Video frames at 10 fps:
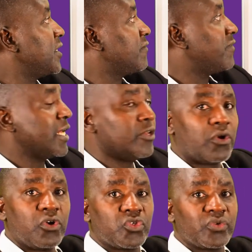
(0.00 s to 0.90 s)
value
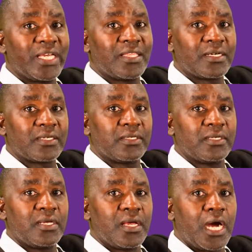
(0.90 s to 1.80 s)
altogether.
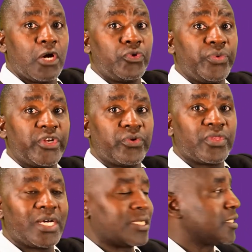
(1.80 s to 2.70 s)
How do we know
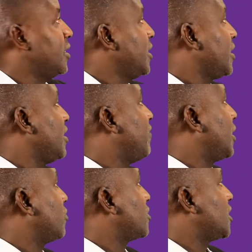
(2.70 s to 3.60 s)
that? The
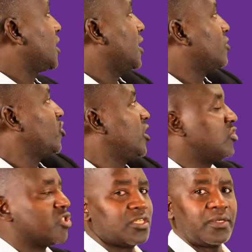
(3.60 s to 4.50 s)
velocity has changed.